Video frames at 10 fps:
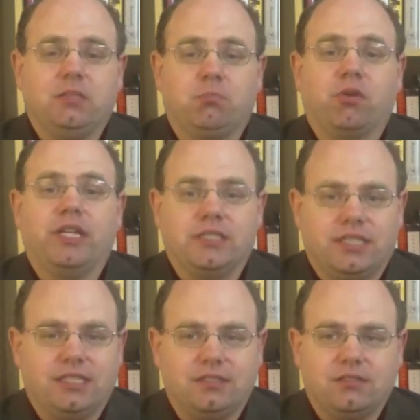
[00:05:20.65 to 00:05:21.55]
brings
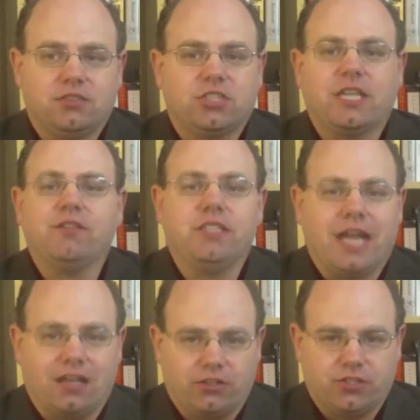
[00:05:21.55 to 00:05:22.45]
in
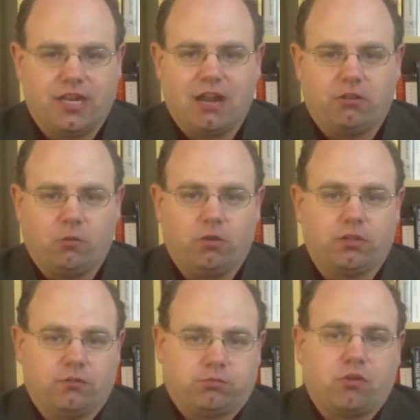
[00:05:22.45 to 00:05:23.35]
$7 an hour
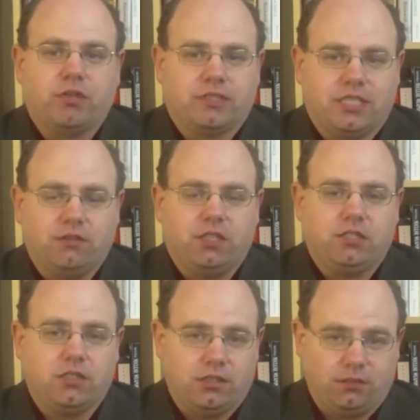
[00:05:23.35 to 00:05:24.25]
worth of productivity
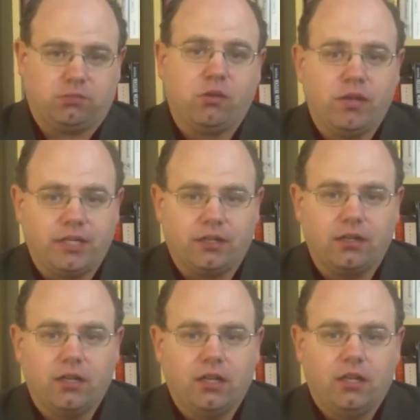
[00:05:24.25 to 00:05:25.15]
to the
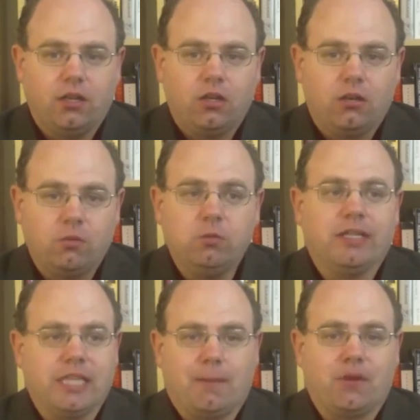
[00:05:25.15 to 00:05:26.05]
employer, we
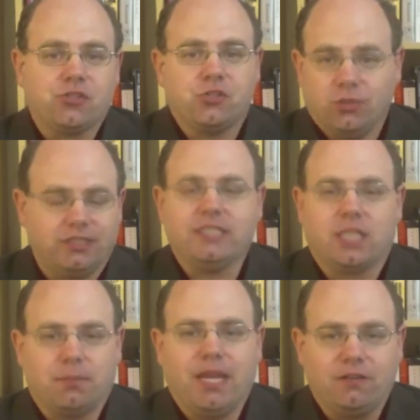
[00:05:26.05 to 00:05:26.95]
want that person to at least
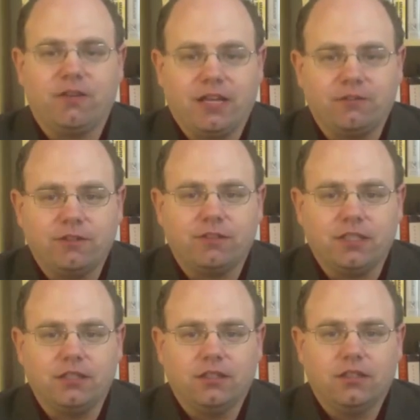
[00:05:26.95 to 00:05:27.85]
get paid
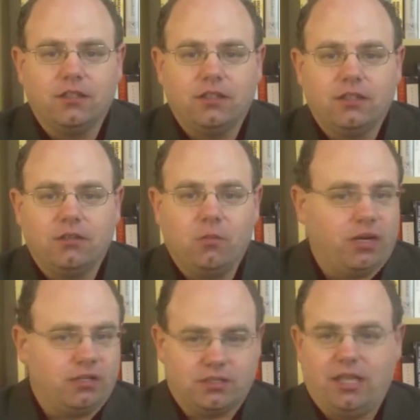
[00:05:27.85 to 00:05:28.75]
$5.50.
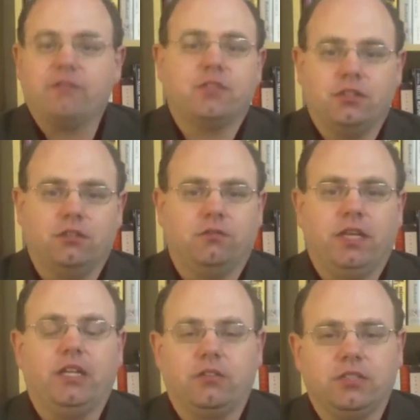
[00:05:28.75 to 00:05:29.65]
Whereas left to the
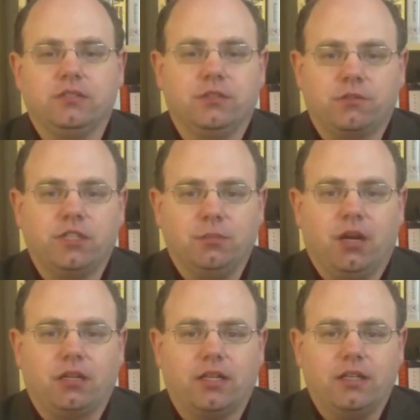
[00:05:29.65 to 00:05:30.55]
vagaries of the free
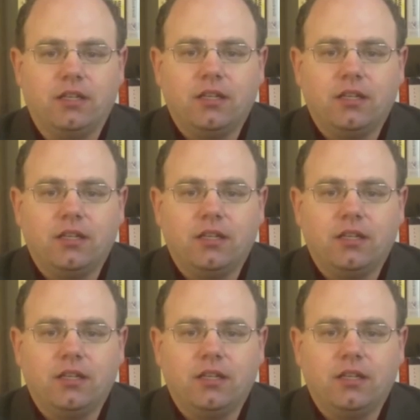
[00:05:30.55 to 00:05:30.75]
market,